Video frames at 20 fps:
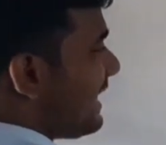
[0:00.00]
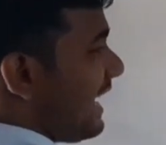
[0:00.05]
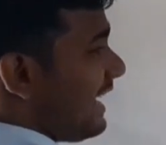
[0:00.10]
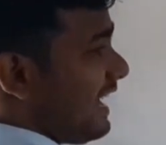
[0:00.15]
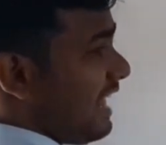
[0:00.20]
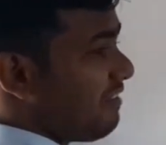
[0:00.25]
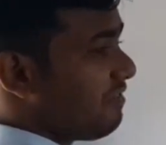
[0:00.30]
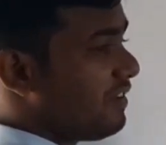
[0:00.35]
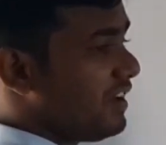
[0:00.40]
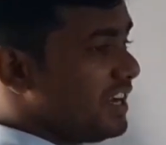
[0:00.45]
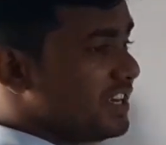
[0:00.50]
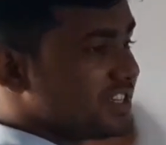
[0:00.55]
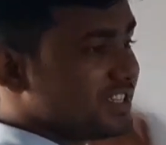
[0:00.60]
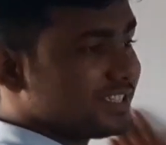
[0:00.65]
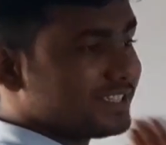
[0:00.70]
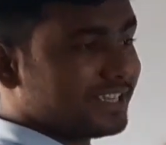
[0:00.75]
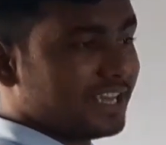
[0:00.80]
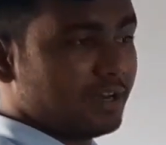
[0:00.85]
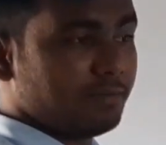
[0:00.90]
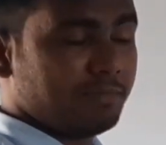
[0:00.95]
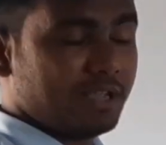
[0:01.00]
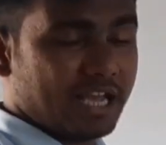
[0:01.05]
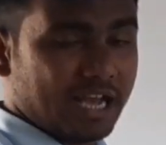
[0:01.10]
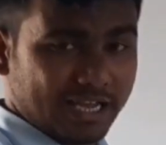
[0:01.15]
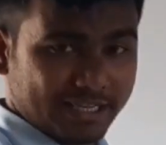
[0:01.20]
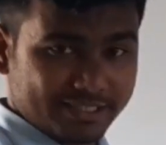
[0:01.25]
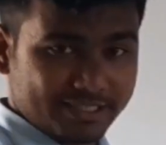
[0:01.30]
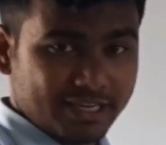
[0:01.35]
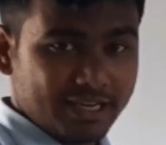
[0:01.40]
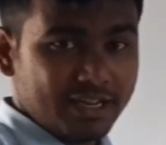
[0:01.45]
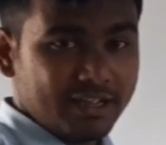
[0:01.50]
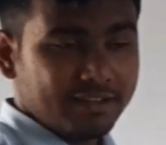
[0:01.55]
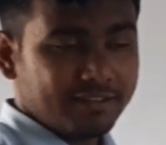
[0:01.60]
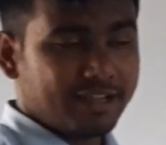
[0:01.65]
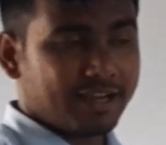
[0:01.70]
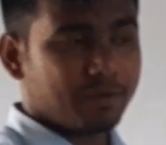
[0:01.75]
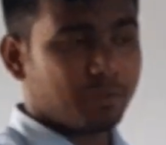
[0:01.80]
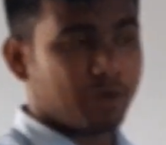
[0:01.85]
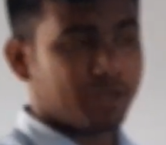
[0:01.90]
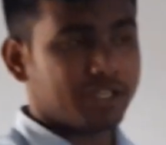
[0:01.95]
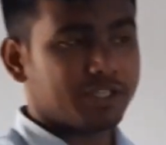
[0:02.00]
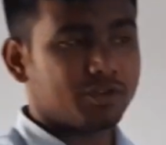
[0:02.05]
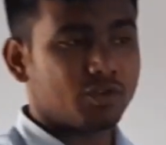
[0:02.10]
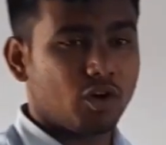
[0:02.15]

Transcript: that definitions can be asked, that what is